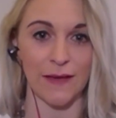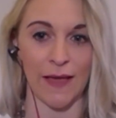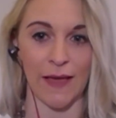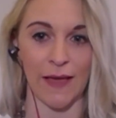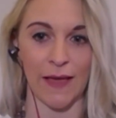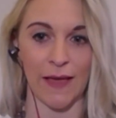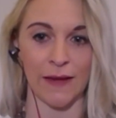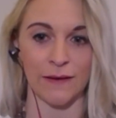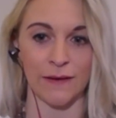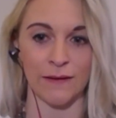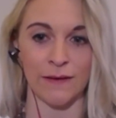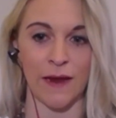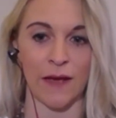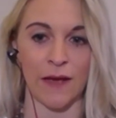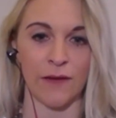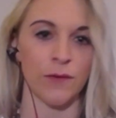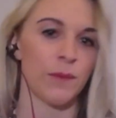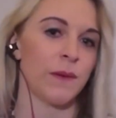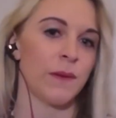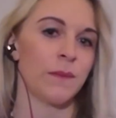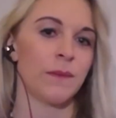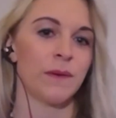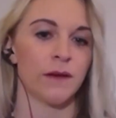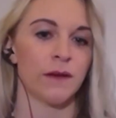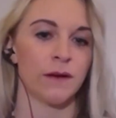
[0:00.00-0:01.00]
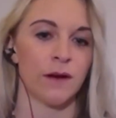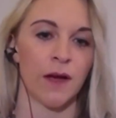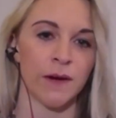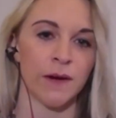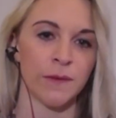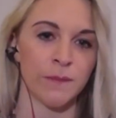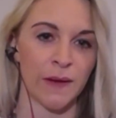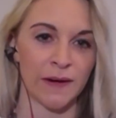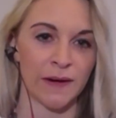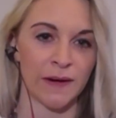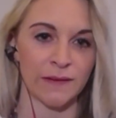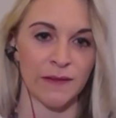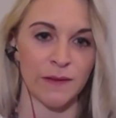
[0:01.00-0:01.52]
and now the baby can
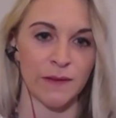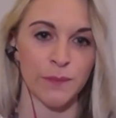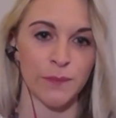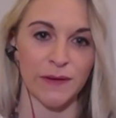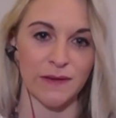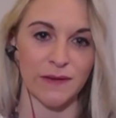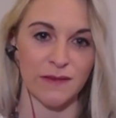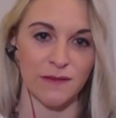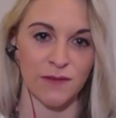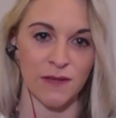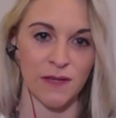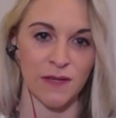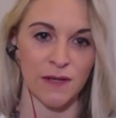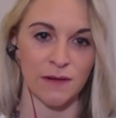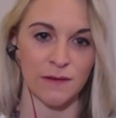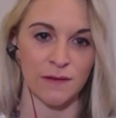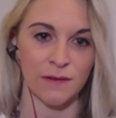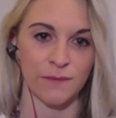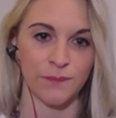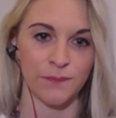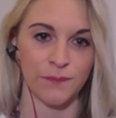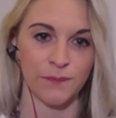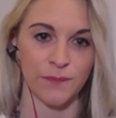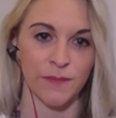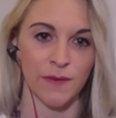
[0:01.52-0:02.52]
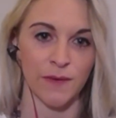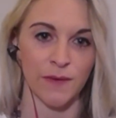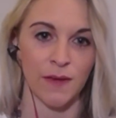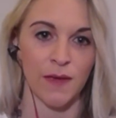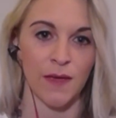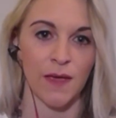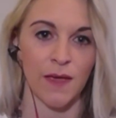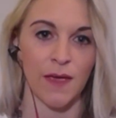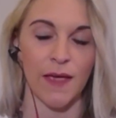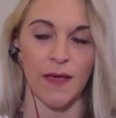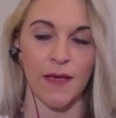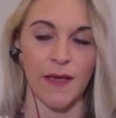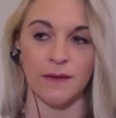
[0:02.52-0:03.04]
automatically breastfeed.
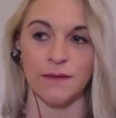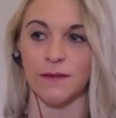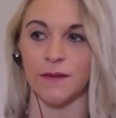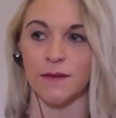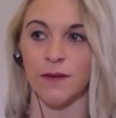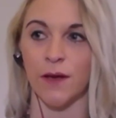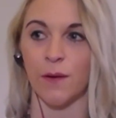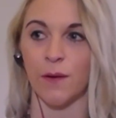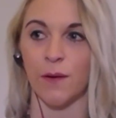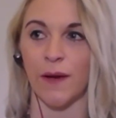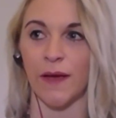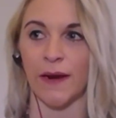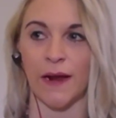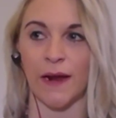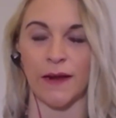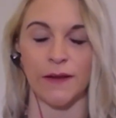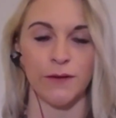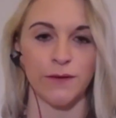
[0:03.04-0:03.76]
And so, and you